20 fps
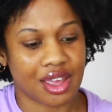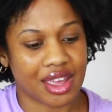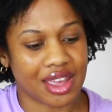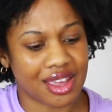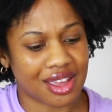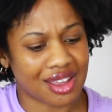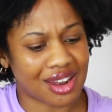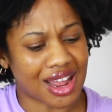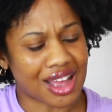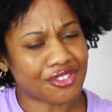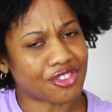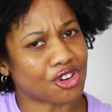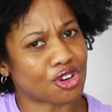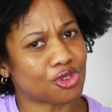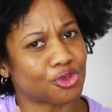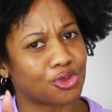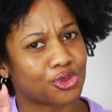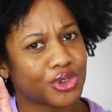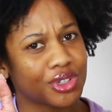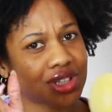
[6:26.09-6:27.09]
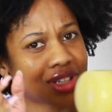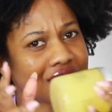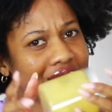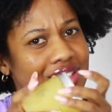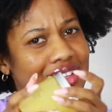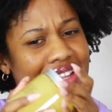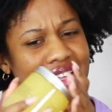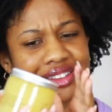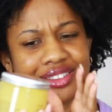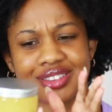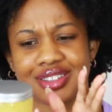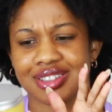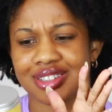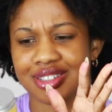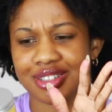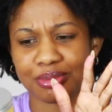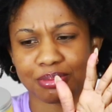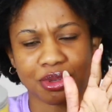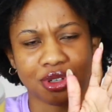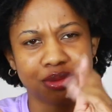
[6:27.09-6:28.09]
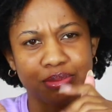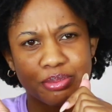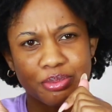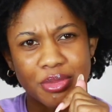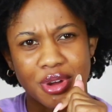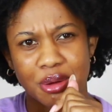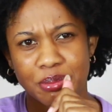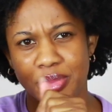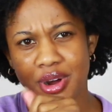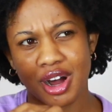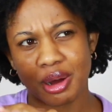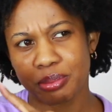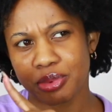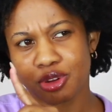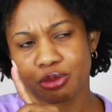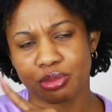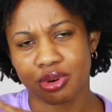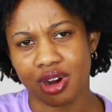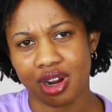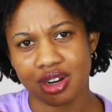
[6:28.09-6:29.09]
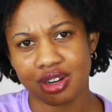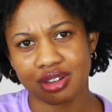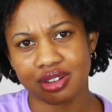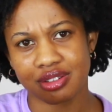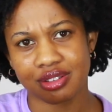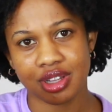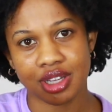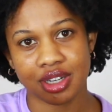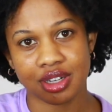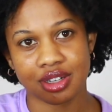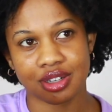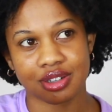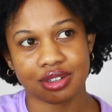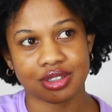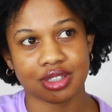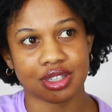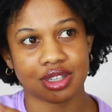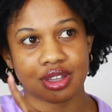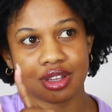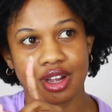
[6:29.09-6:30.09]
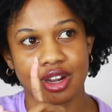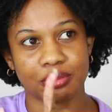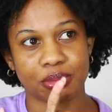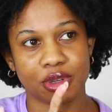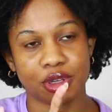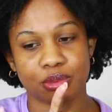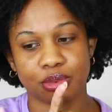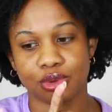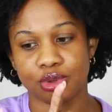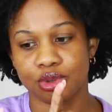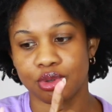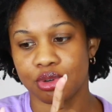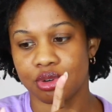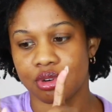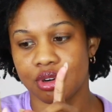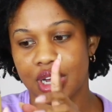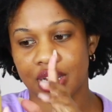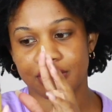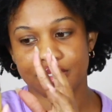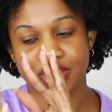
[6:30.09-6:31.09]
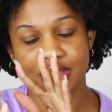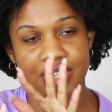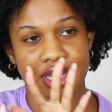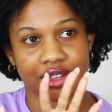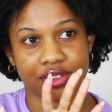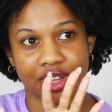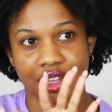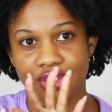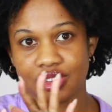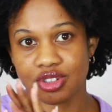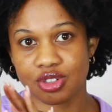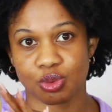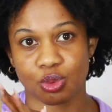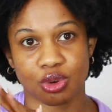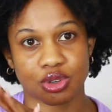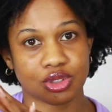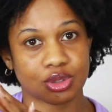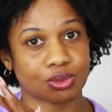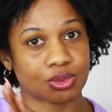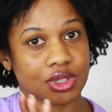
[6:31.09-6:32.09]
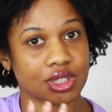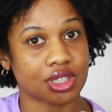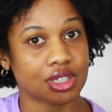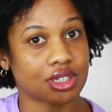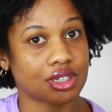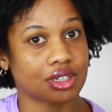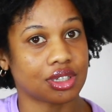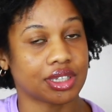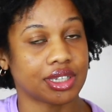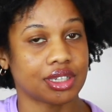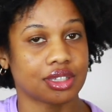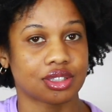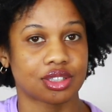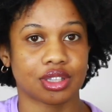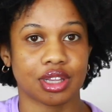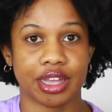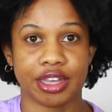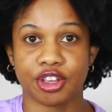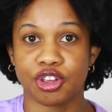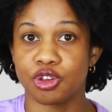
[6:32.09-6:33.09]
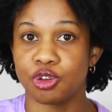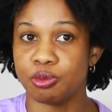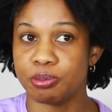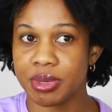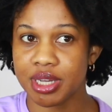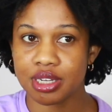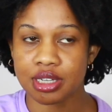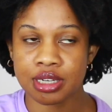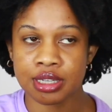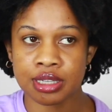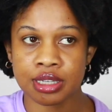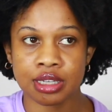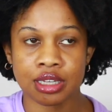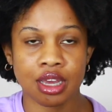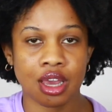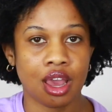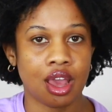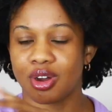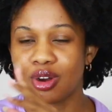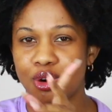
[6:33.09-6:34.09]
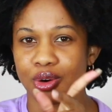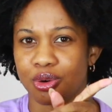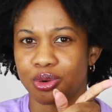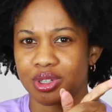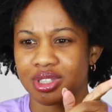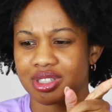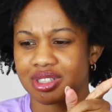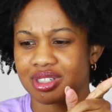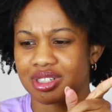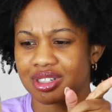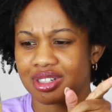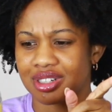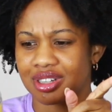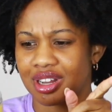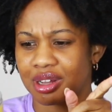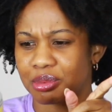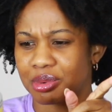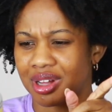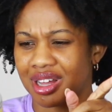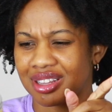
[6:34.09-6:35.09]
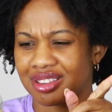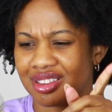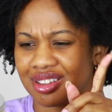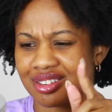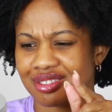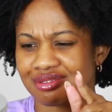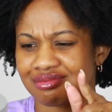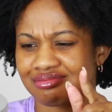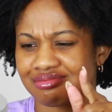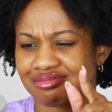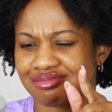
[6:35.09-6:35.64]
And I've heard really, like, this has been a popular product of theirs. A lot of people have said that this works really good against like humidity. The hold is good. I think